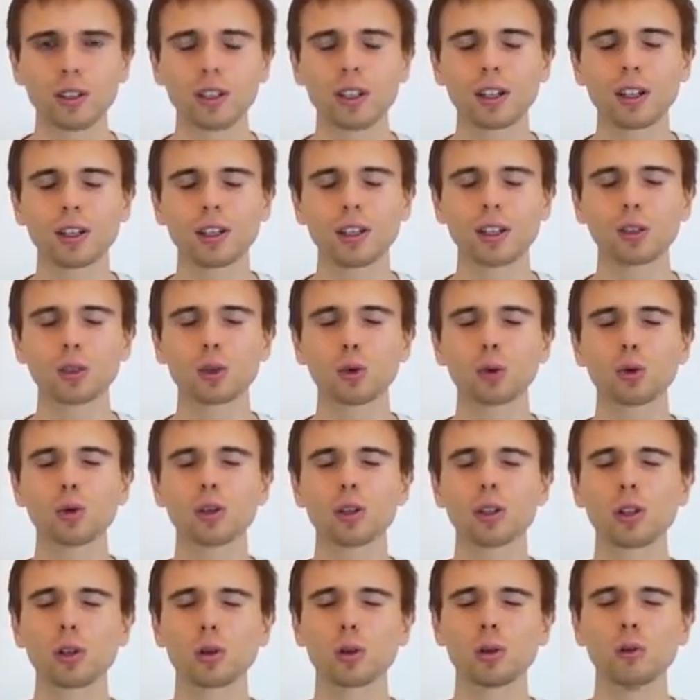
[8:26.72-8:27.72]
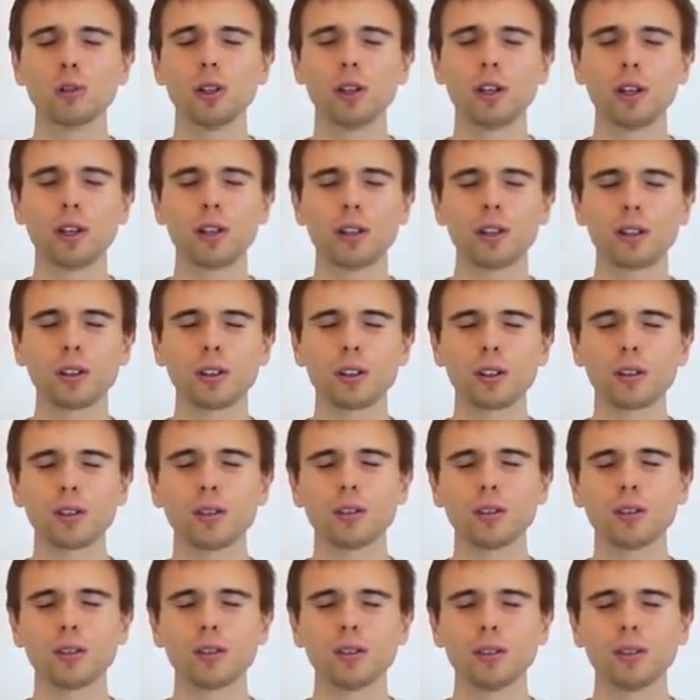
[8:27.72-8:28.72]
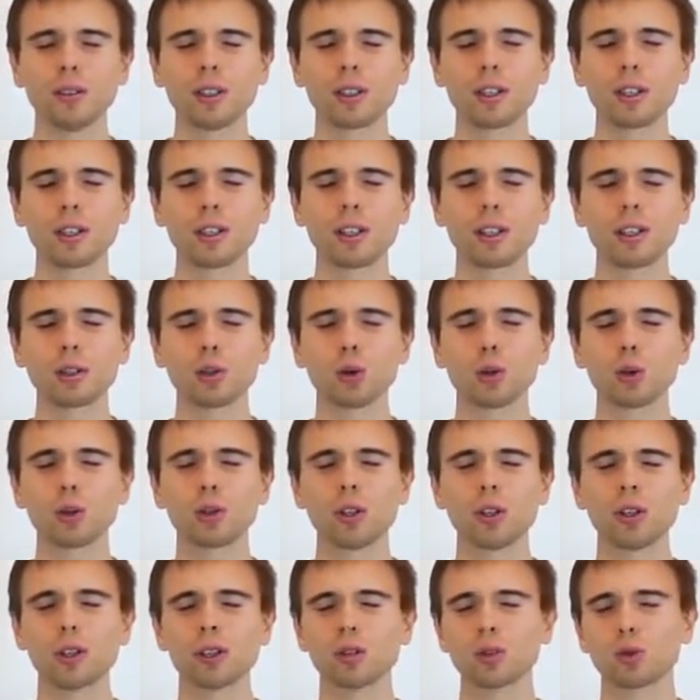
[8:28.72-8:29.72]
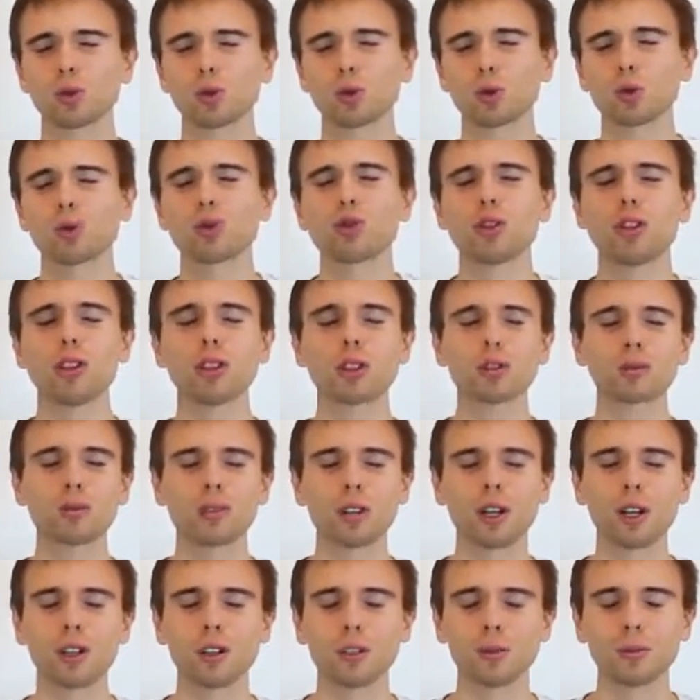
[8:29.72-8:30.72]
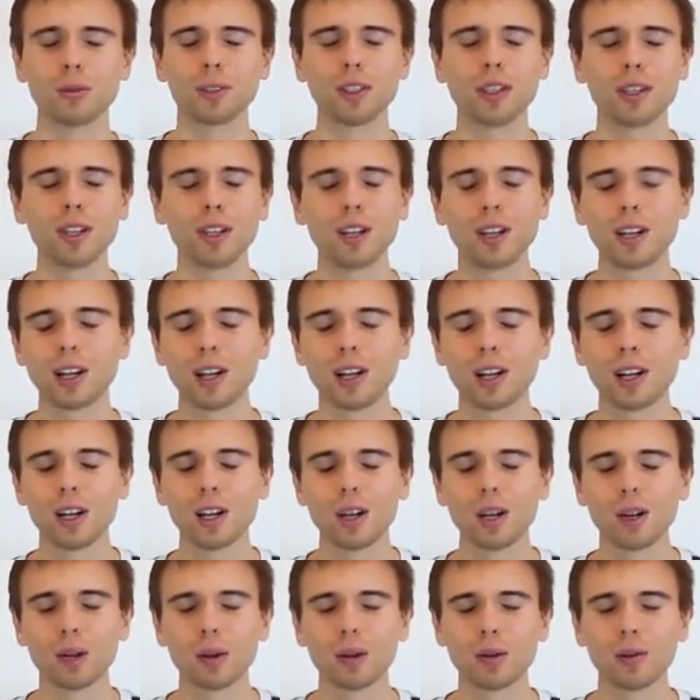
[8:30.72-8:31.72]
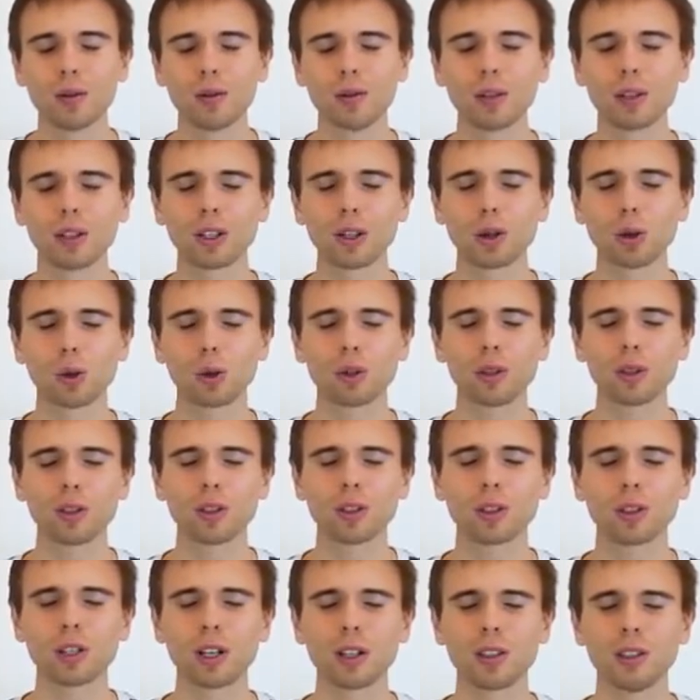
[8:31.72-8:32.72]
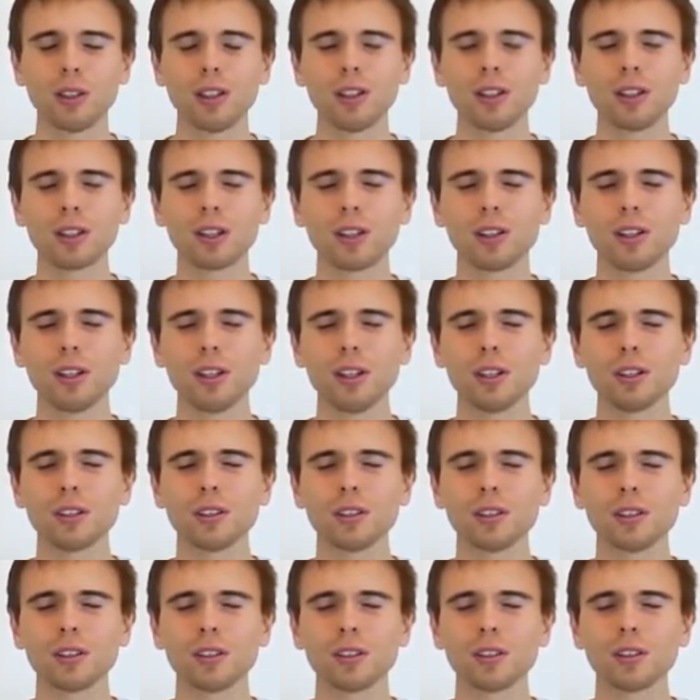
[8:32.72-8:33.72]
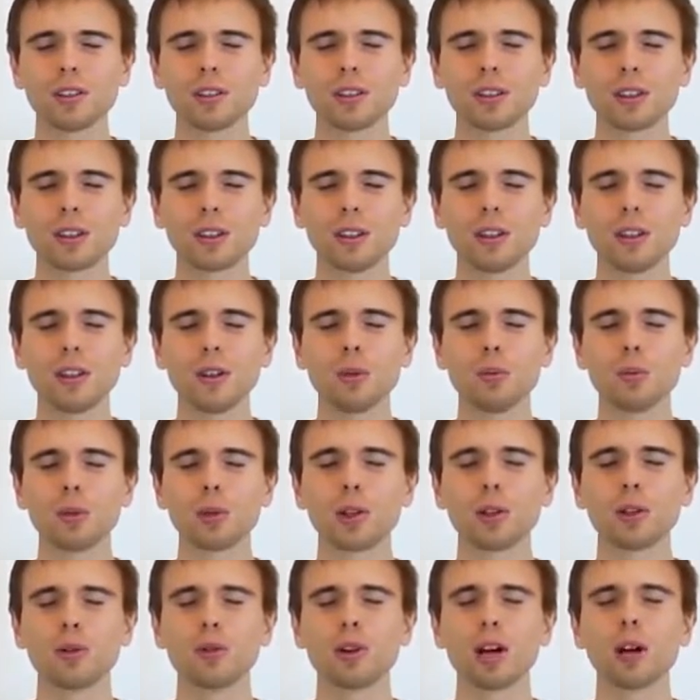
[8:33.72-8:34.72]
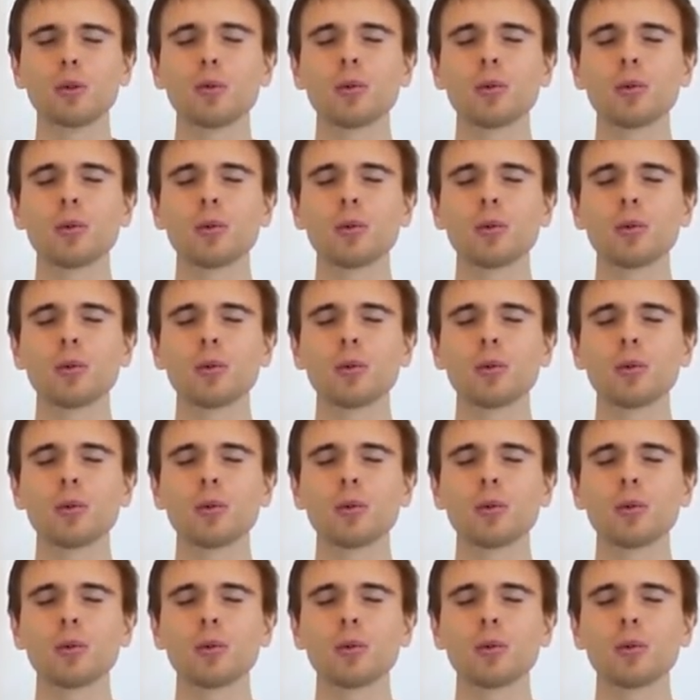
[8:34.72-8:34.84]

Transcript: at all, no other people, no other creatures nearby. You are alone, and you have a